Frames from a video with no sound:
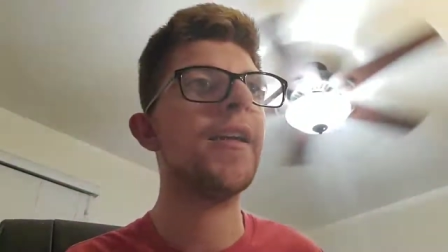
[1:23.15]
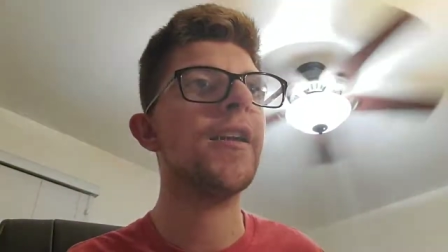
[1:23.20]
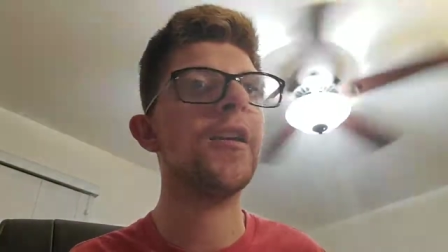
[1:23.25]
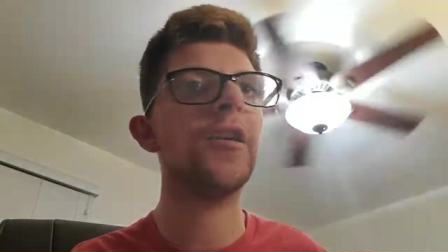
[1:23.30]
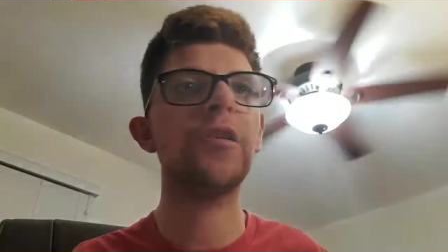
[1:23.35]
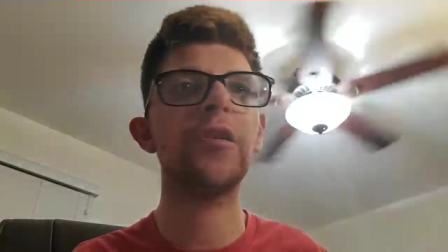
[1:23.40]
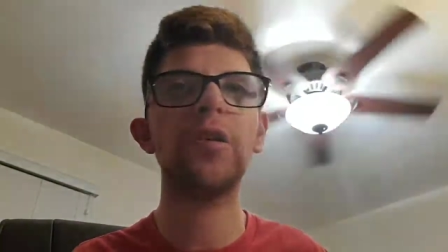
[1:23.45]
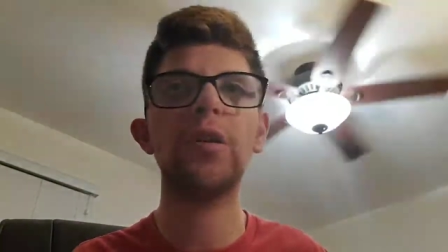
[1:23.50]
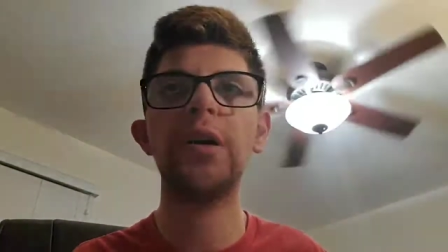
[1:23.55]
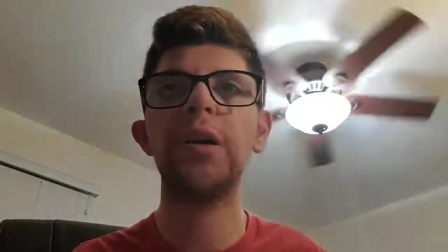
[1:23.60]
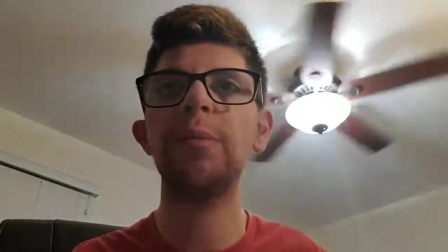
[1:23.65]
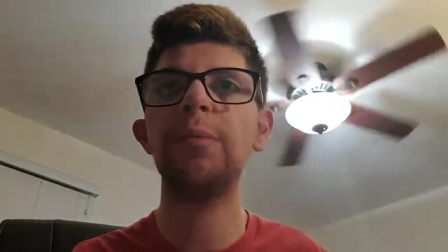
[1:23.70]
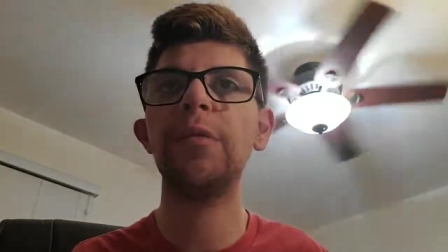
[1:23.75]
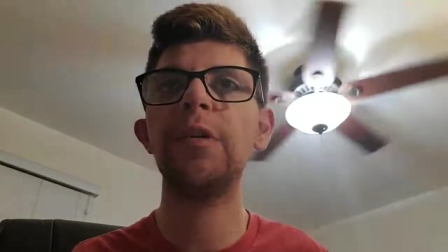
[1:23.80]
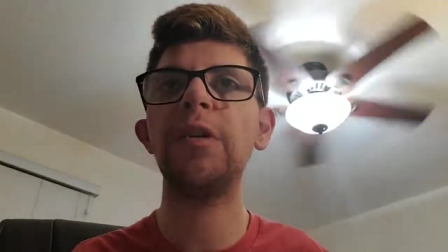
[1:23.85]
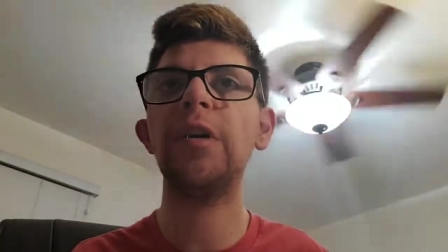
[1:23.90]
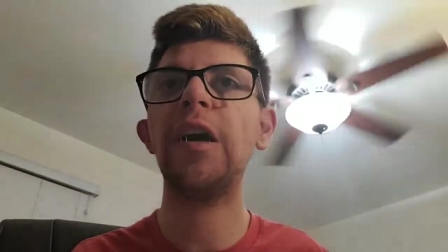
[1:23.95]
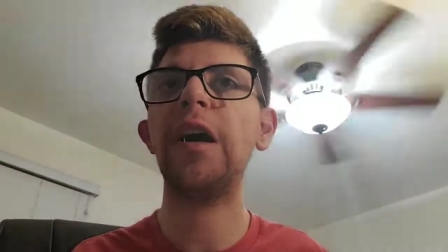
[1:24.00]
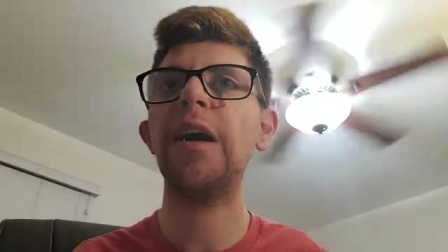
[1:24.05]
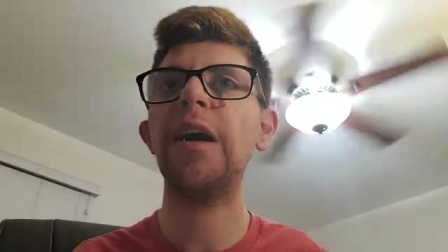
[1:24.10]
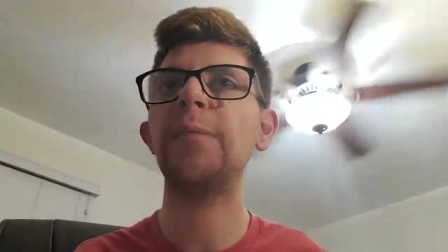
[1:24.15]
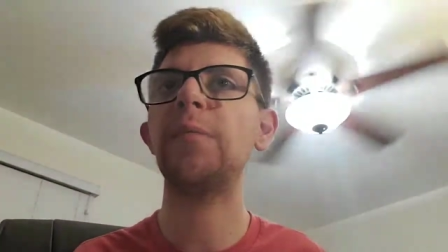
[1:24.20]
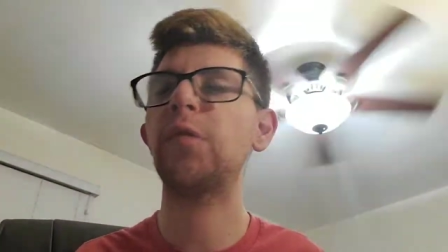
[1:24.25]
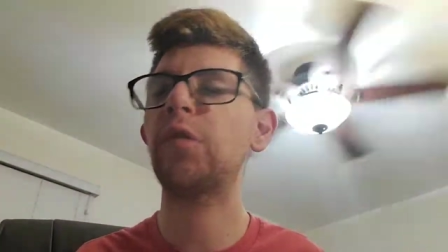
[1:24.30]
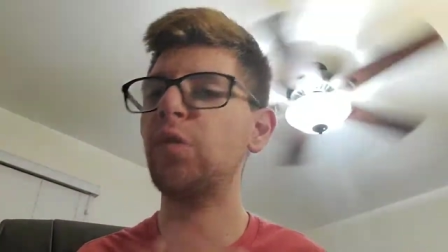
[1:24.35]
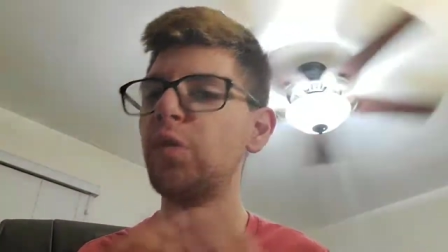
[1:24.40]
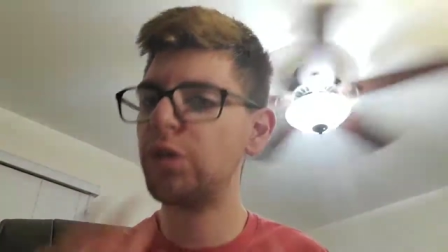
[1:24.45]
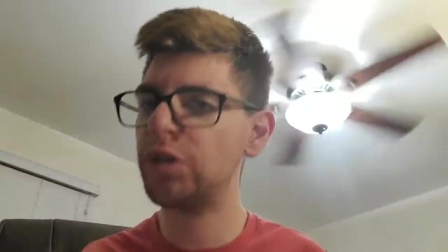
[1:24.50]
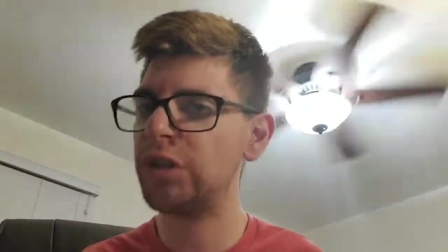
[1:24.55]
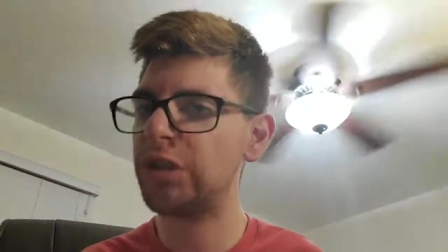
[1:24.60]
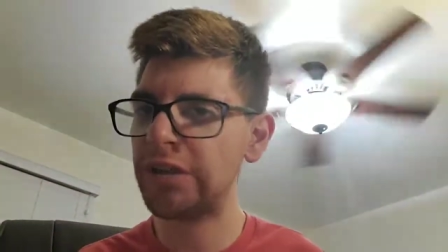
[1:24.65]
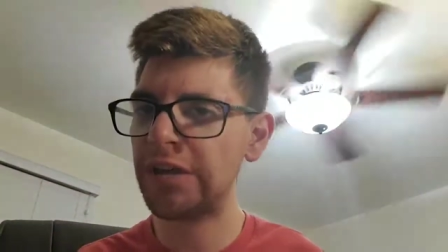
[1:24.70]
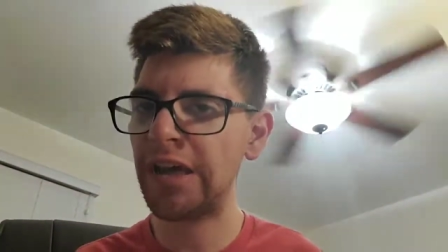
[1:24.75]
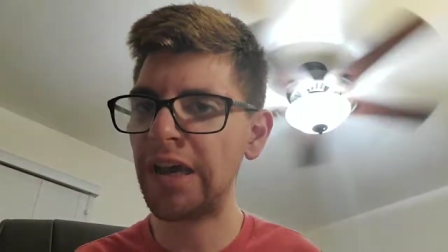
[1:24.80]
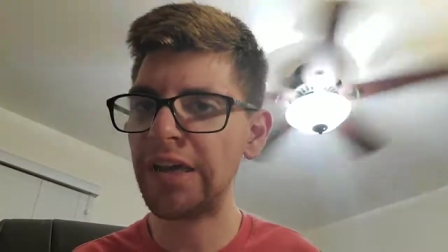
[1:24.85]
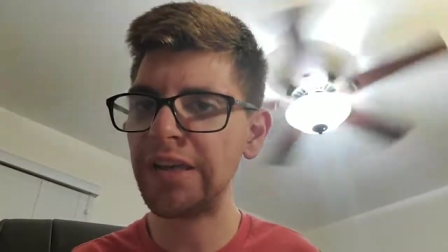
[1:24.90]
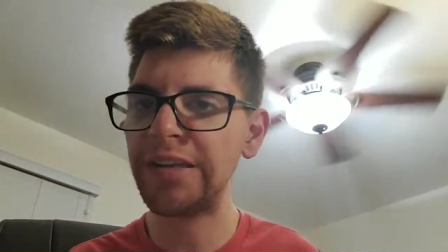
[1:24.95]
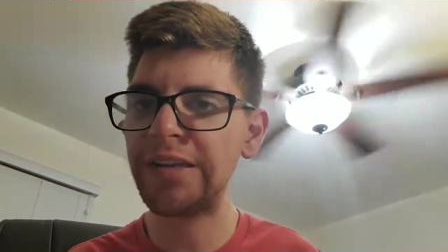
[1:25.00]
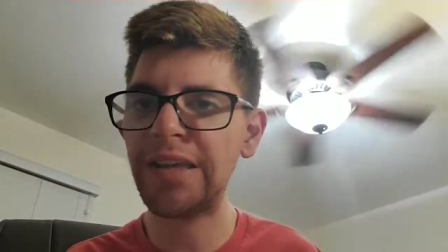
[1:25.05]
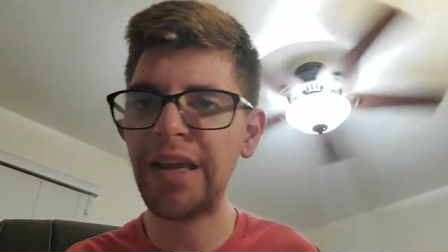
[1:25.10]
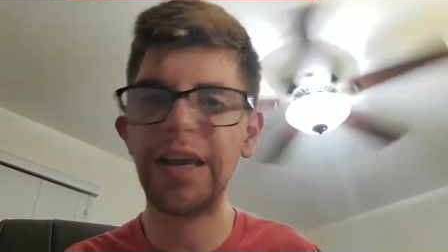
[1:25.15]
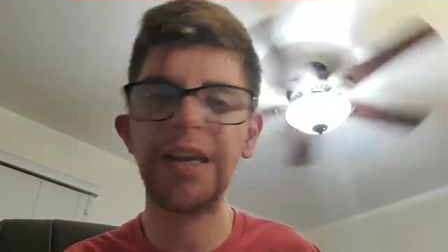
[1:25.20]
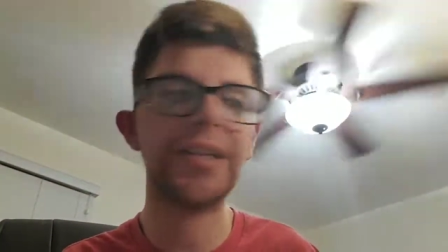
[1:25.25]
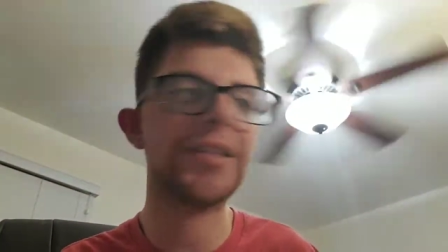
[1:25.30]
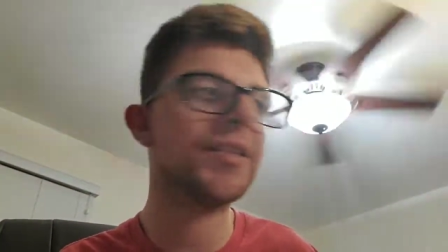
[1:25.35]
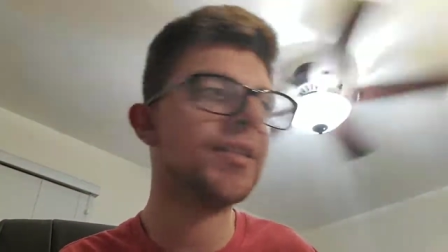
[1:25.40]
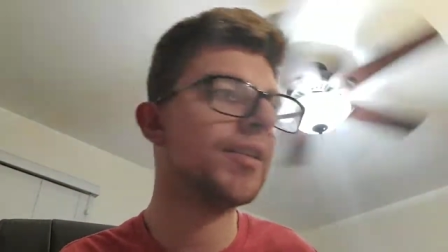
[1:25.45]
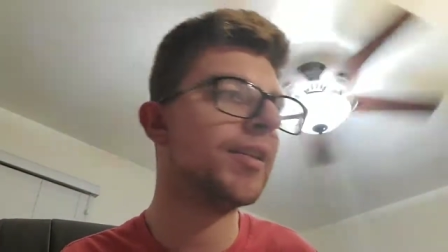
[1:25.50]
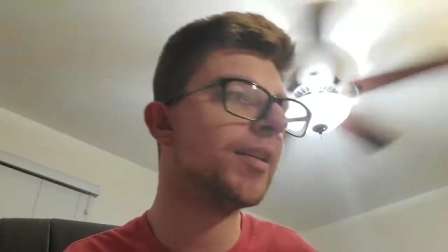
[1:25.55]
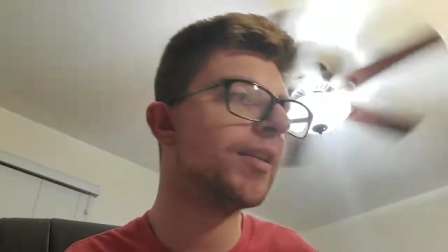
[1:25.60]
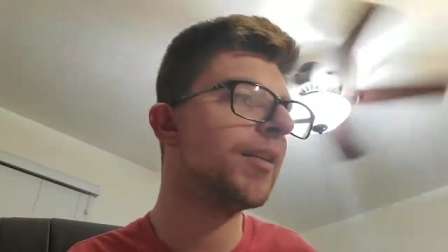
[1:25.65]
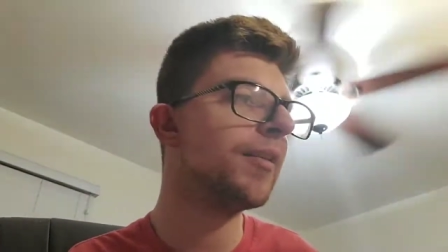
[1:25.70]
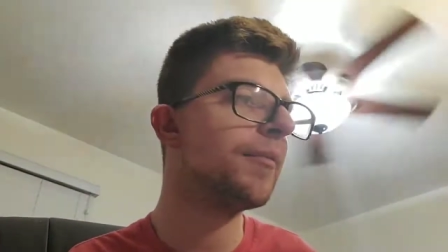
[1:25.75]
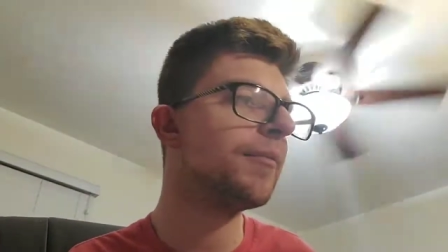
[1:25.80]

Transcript: the normal um, Switch content.